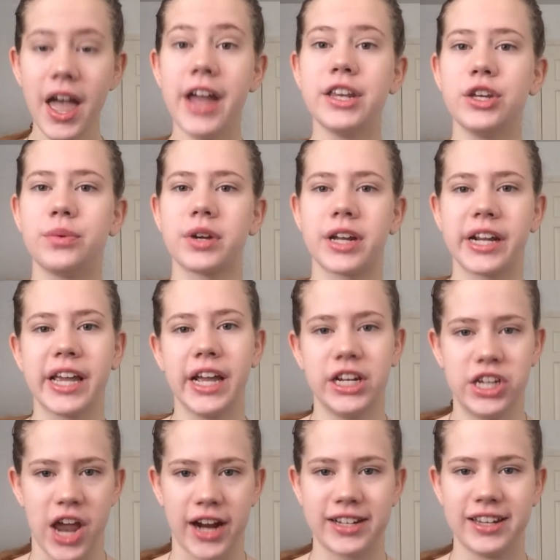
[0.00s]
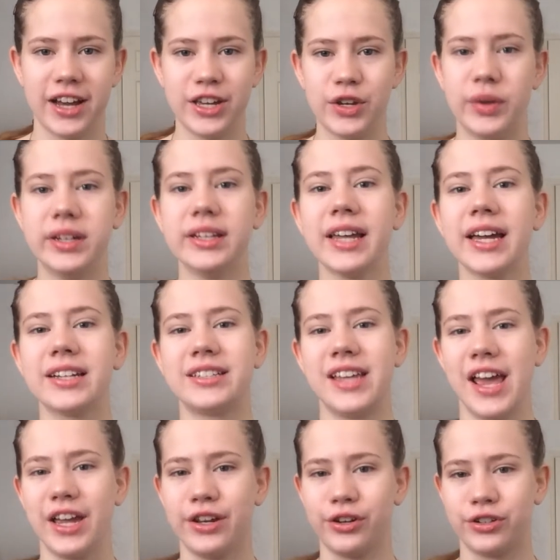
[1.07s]
and you were gonna get checked out, you had to like
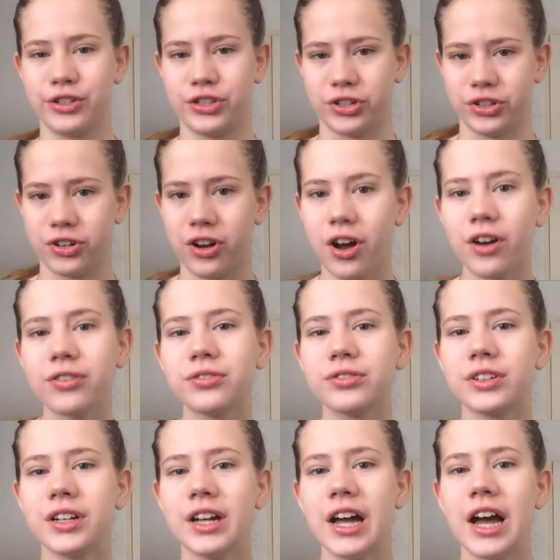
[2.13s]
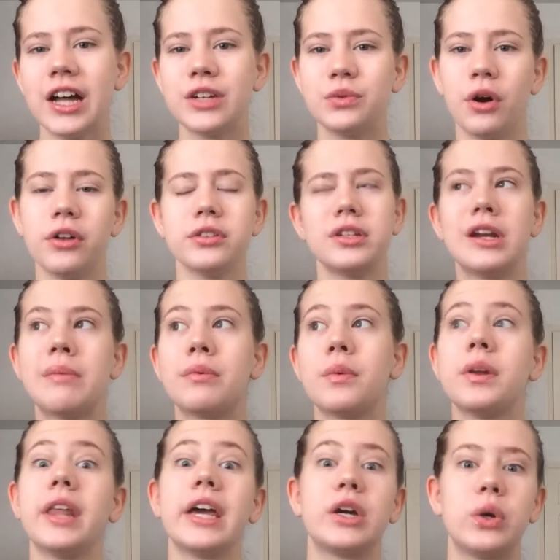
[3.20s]
take your shirt off. Well, to number
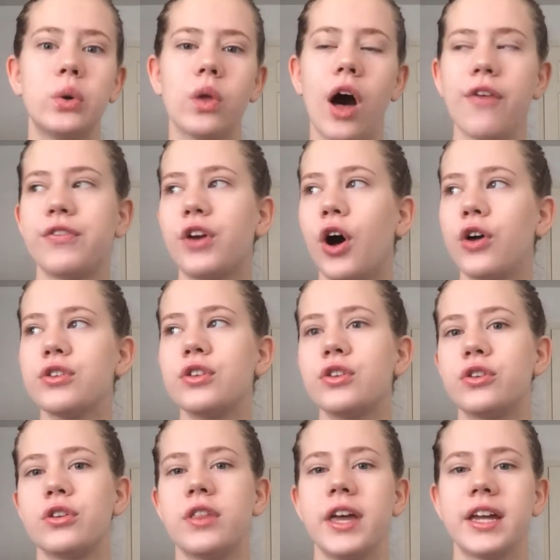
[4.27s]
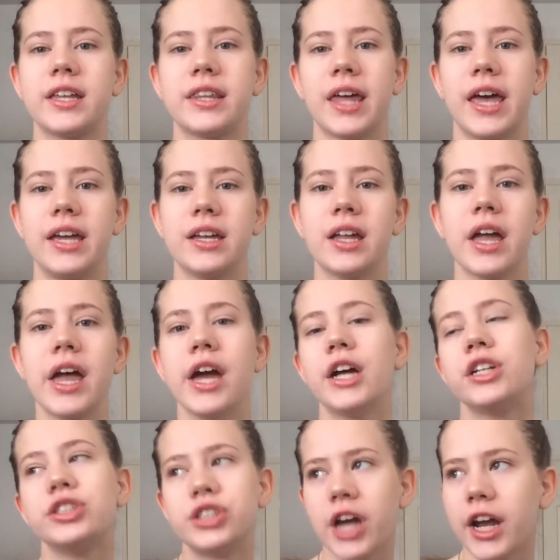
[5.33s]
one, like cool off, and also so they can like
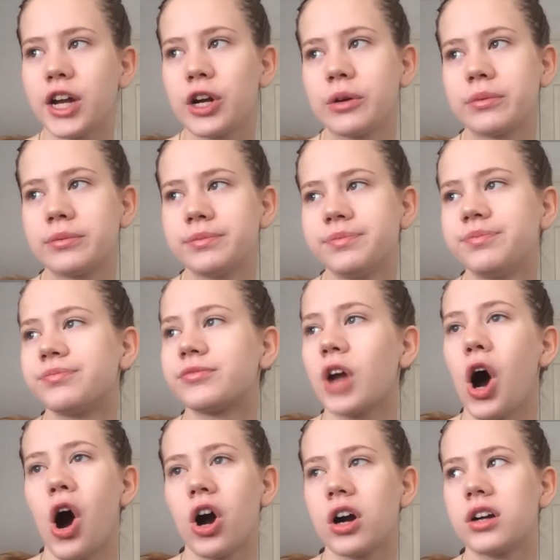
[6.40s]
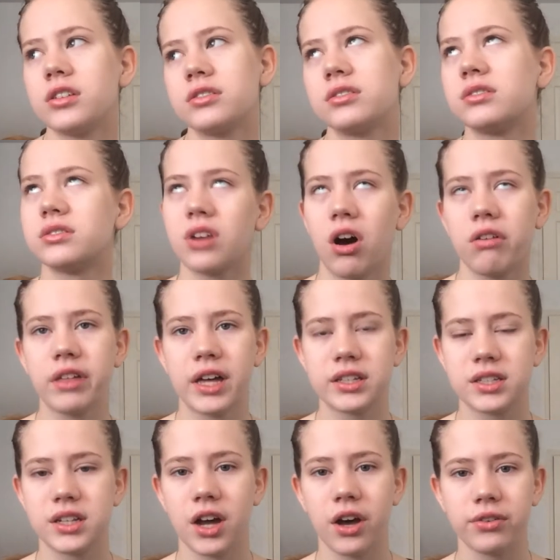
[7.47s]
check your heart and all that
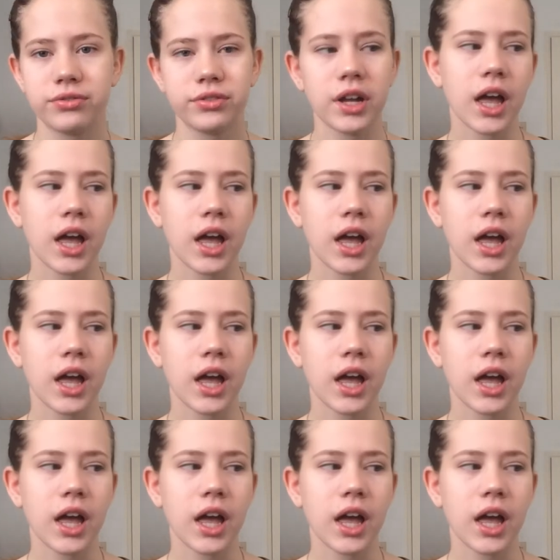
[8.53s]
stuff.